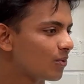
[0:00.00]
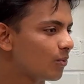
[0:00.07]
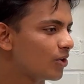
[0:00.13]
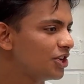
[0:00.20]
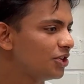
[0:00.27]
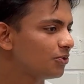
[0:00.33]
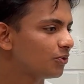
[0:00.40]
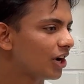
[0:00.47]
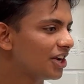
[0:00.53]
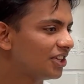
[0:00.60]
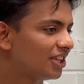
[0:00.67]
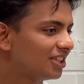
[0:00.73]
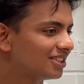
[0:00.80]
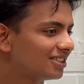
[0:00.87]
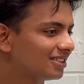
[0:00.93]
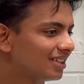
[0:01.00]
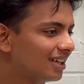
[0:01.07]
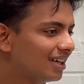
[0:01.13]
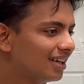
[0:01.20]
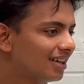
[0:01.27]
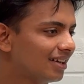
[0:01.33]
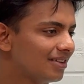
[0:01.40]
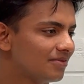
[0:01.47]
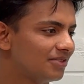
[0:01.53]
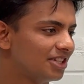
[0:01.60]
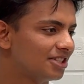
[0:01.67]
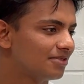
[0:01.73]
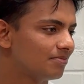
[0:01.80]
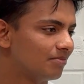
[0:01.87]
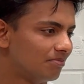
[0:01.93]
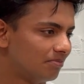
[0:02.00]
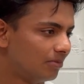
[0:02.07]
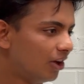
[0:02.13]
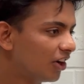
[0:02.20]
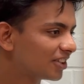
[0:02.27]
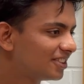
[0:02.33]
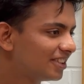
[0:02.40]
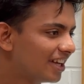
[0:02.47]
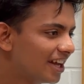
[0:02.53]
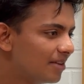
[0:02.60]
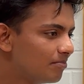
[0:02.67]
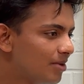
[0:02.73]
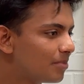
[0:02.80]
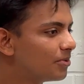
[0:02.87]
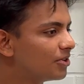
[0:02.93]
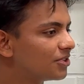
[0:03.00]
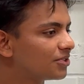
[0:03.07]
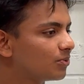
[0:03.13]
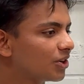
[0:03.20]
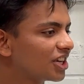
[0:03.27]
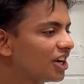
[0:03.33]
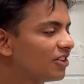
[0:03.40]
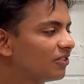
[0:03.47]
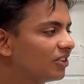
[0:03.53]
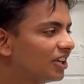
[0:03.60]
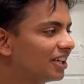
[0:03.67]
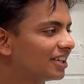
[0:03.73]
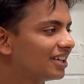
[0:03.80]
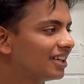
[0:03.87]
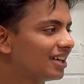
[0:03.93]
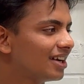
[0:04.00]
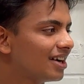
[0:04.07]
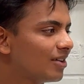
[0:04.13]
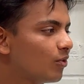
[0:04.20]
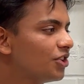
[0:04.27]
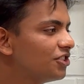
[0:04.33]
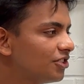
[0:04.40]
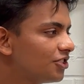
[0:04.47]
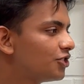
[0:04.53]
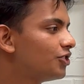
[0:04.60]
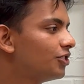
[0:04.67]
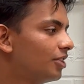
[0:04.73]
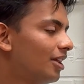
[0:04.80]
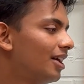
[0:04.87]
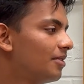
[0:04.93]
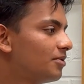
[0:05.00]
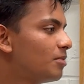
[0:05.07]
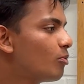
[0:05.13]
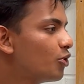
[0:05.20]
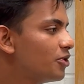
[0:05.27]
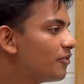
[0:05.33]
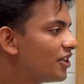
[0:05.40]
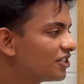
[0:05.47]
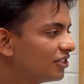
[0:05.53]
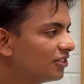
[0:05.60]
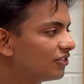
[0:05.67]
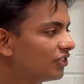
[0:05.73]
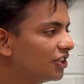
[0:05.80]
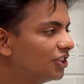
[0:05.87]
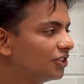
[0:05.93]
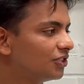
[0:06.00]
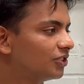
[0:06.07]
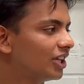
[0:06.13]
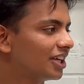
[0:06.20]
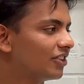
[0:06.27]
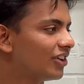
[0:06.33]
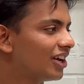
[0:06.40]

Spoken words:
when you write these blogs and papers, what kind of like what is the motivation for you to like